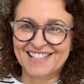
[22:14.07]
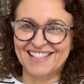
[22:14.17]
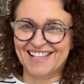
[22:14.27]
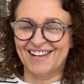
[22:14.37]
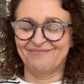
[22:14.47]

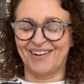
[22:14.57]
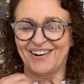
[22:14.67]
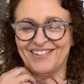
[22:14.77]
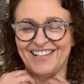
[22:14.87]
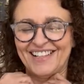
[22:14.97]
says Anne
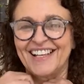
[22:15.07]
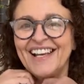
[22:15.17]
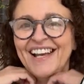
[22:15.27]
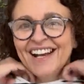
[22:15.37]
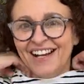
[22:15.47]
Murray.
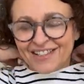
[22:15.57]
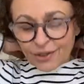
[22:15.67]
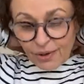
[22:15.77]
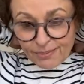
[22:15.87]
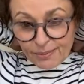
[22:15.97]

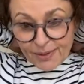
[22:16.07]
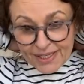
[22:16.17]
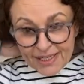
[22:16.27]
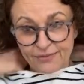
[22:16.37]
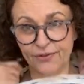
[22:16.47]
So I'm a
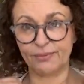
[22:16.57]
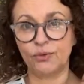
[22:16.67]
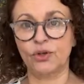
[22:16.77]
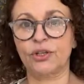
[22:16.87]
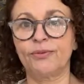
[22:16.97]
believer in
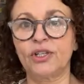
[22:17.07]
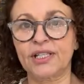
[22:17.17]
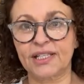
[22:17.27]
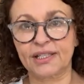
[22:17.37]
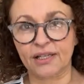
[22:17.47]
more
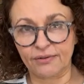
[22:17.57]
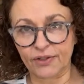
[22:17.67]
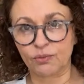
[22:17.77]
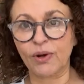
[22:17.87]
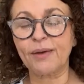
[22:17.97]
community
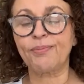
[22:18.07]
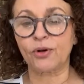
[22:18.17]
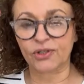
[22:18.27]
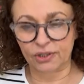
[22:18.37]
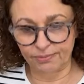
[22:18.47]
service where
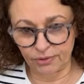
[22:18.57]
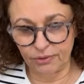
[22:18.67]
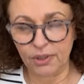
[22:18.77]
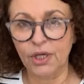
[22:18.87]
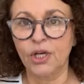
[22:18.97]

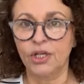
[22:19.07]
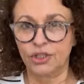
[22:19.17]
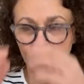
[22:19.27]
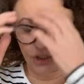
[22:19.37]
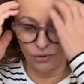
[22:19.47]
possible
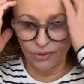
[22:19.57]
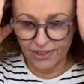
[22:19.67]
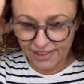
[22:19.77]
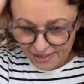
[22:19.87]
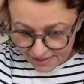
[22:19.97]
to do
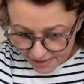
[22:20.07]
things